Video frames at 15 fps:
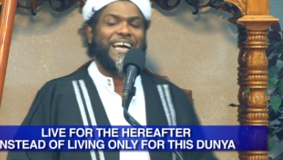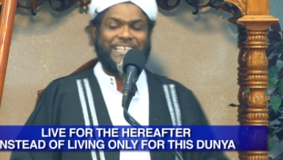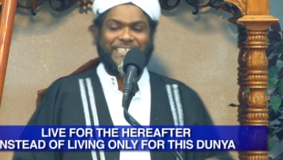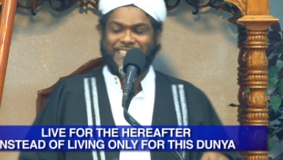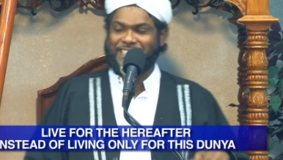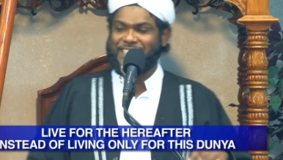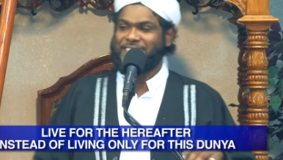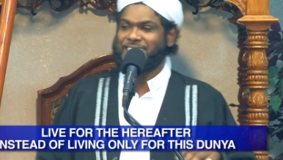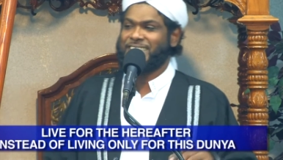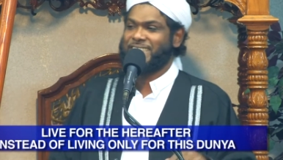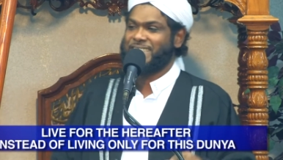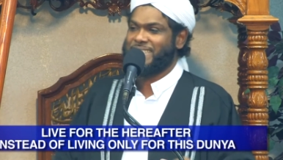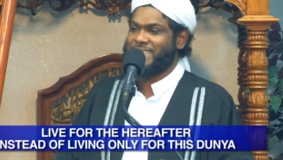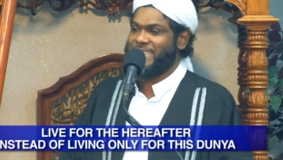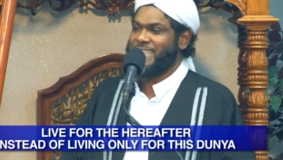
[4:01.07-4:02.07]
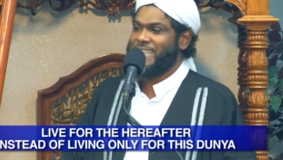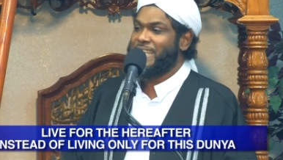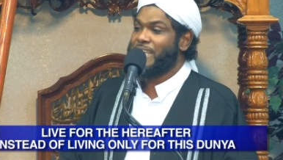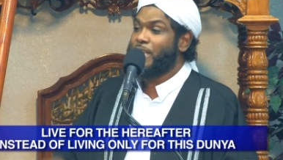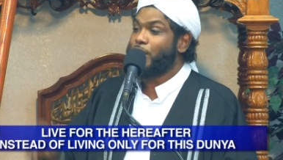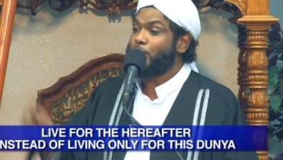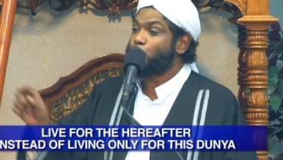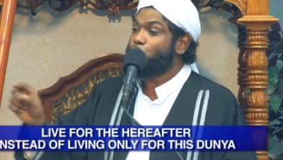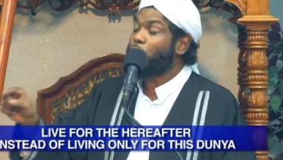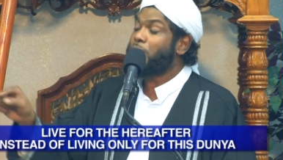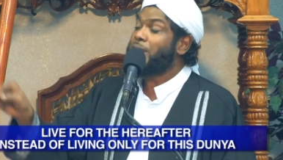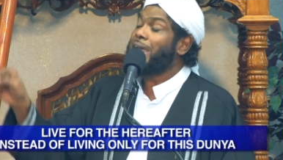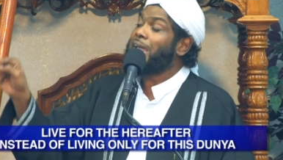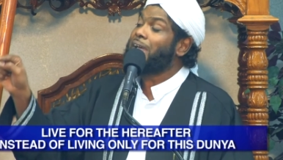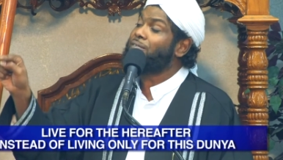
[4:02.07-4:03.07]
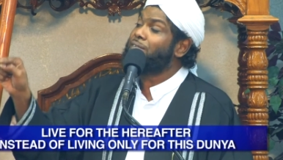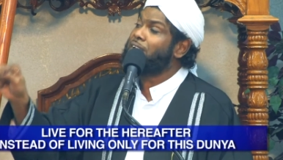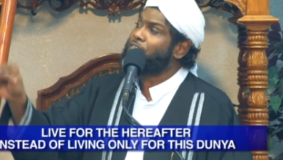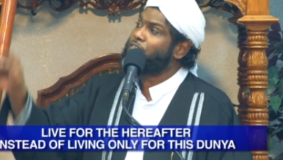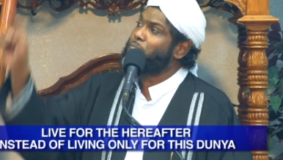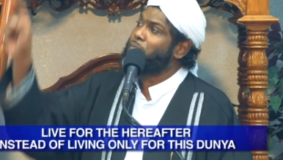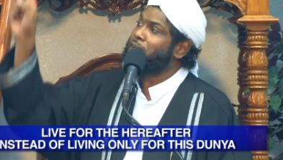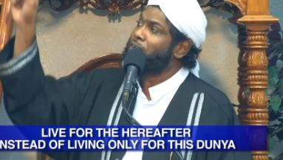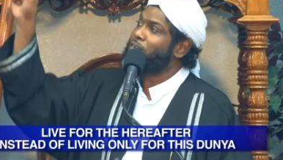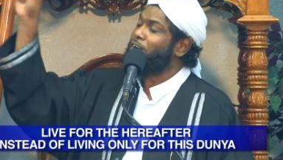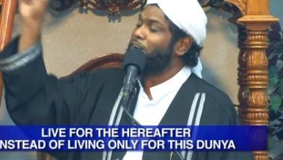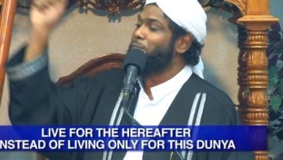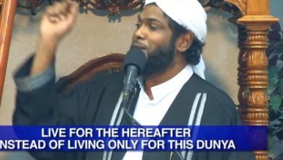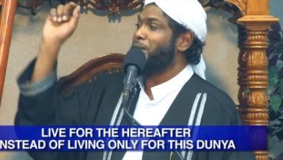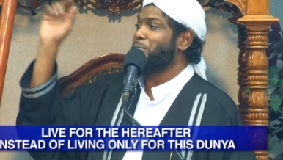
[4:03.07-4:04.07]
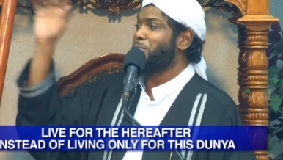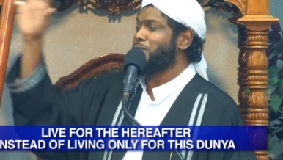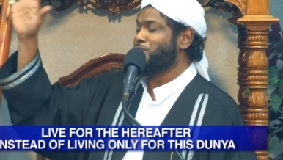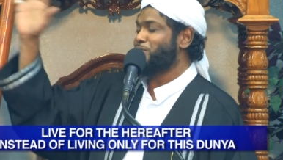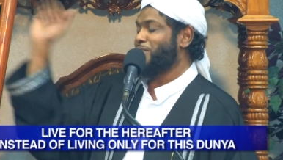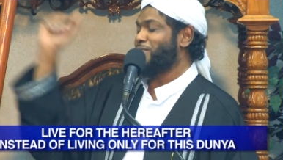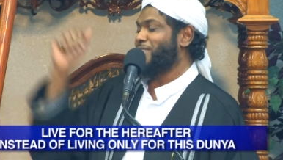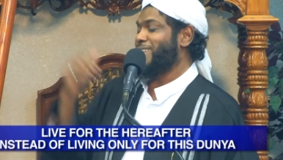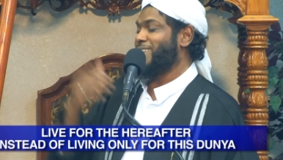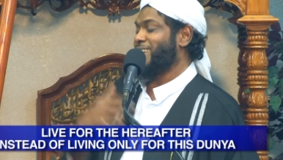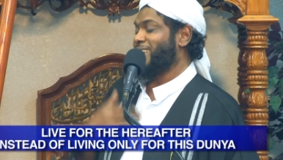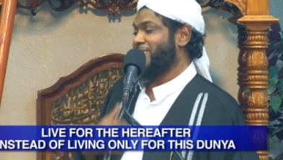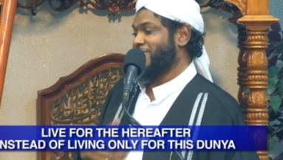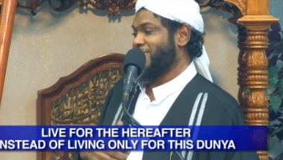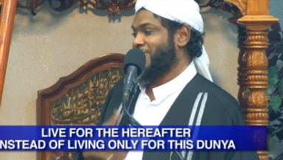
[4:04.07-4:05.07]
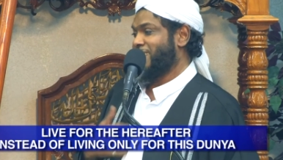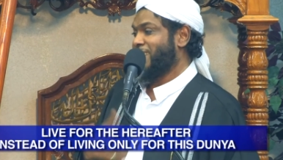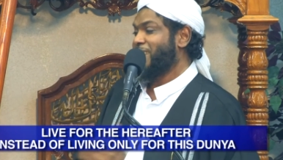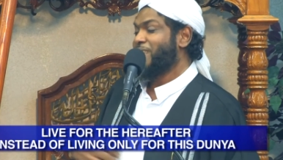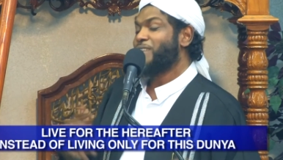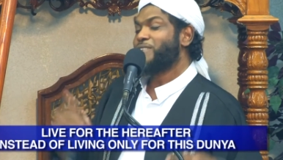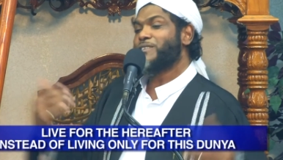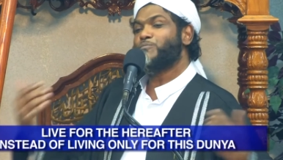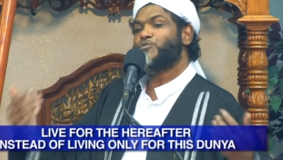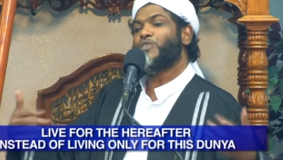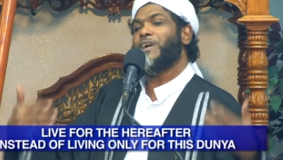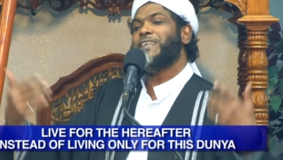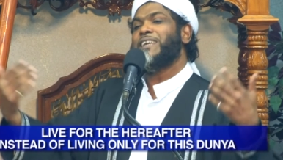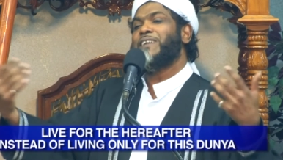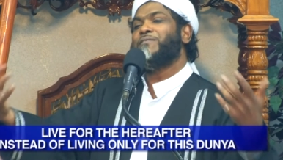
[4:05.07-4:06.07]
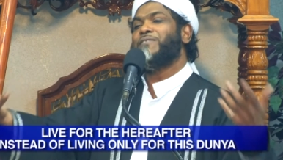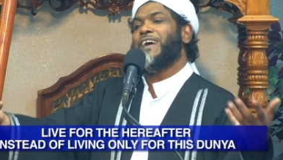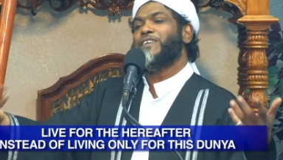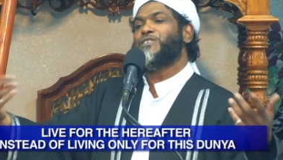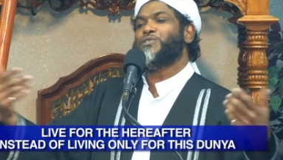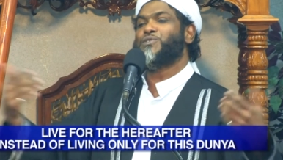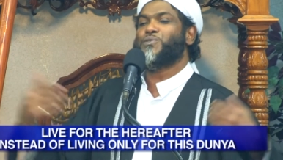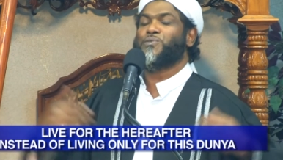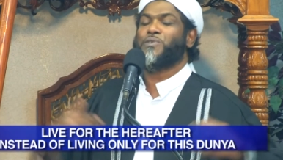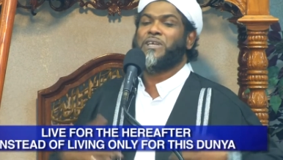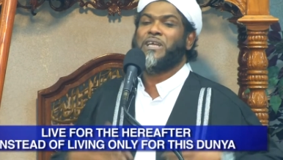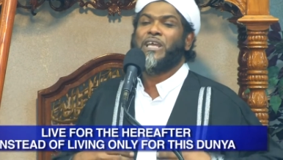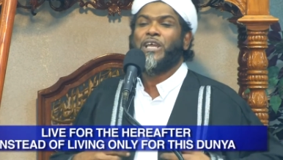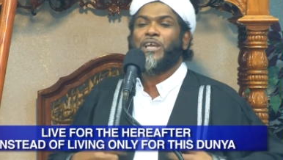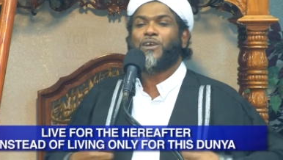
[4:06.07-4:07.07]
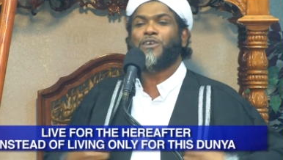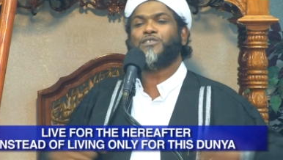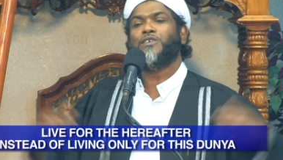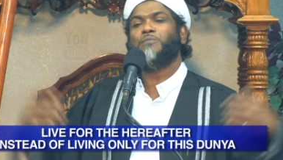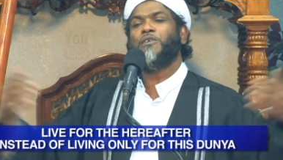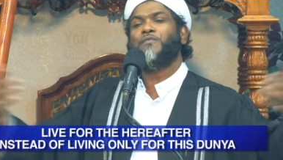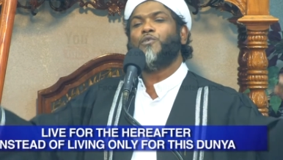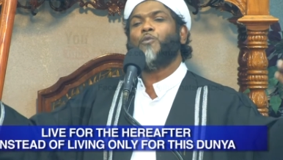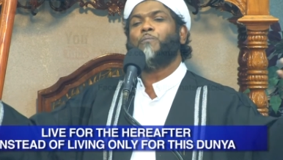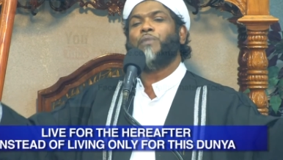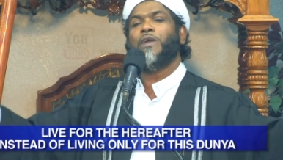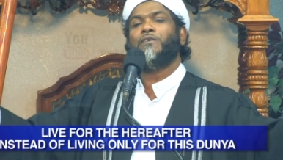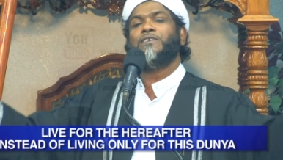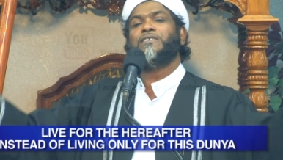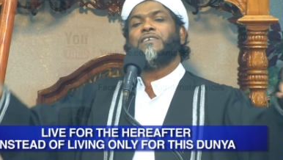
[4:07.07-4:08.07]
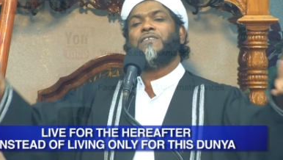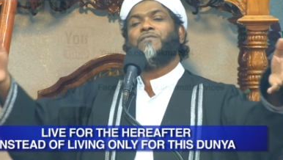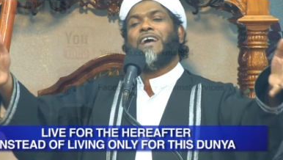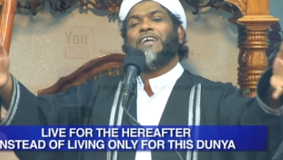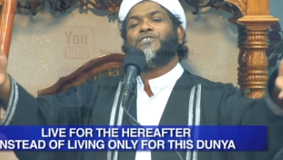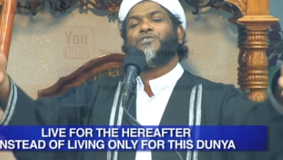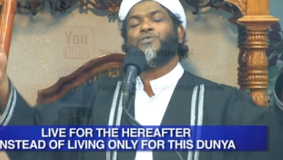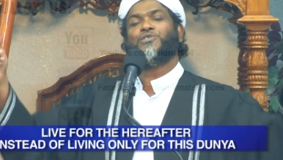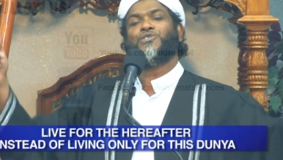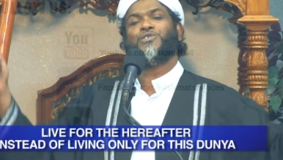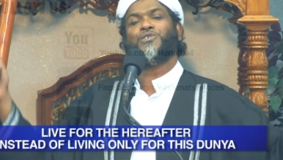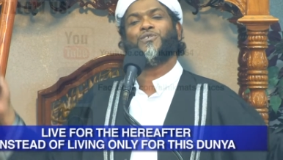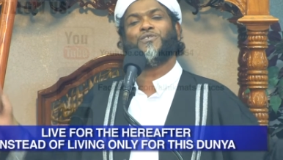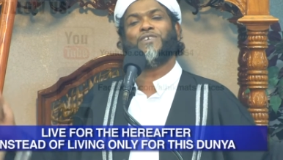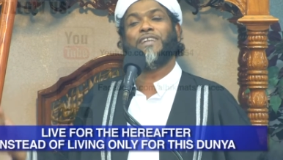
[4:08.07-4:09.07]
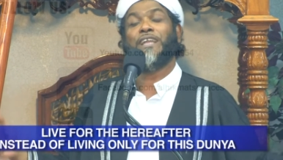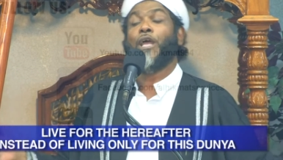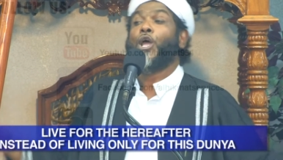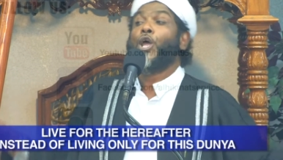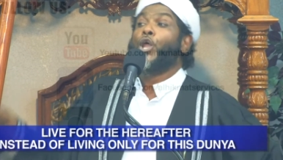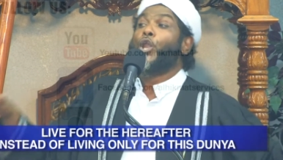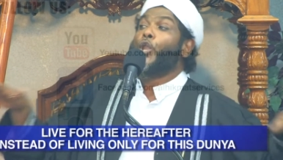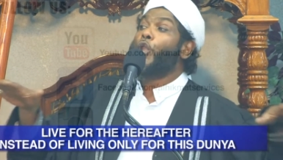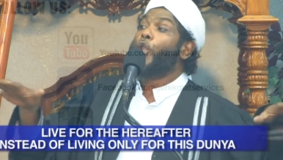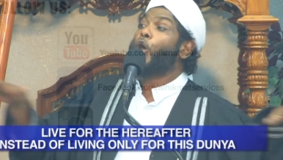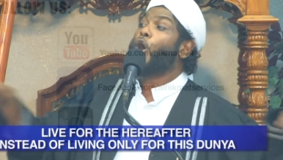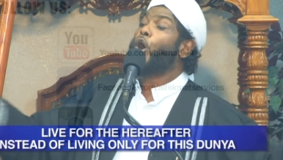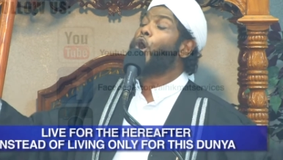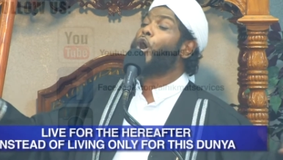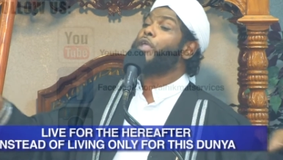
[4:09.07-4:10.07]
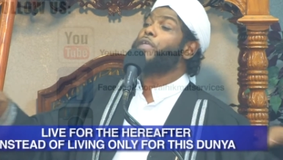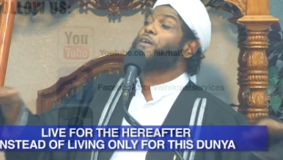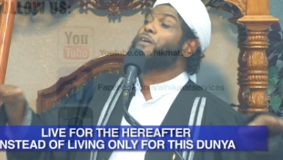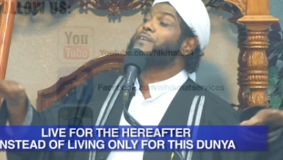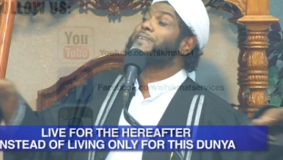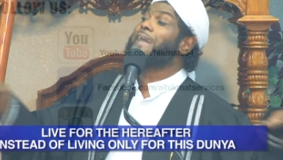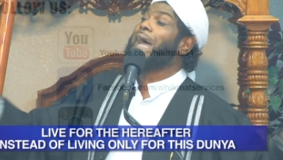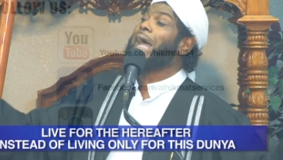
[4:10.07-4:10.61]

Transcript: and sisters. It's what I have lived by the rahmah and mercy of Allah. So I'm trying to advise you. Because some of you parents advise your children, no, you're going to